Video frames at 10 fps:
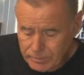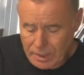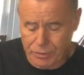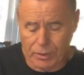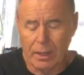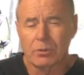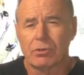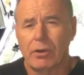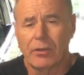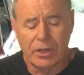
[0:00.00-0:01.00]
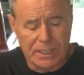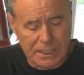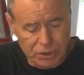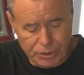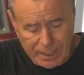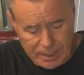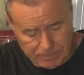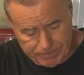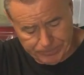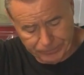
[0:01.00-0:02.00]
I thought that was a rather neat trick.
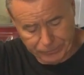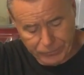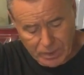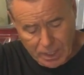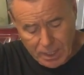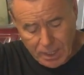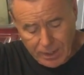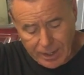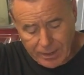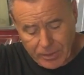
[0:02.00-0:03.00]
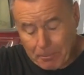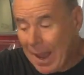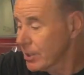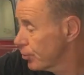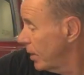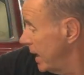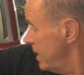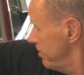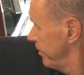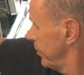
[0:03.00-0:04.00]
The
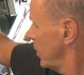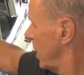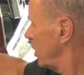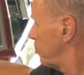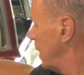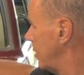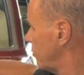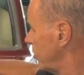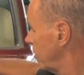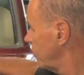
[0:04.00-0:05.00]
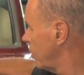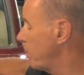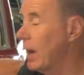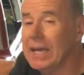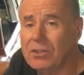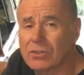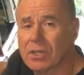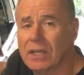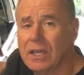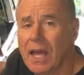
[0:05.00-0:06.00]
battery has been replaced
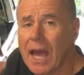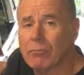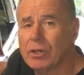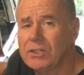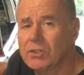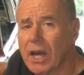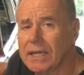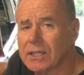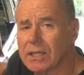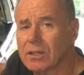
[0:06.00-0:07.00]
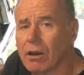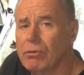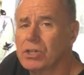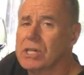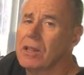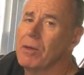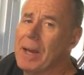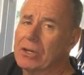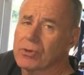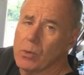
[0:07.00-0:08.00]
and resighted. Originally the
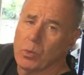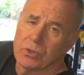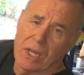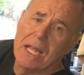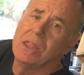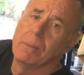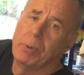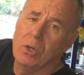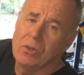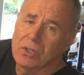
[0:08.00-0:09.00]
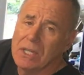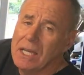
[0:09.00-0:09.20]
battery was in the boot,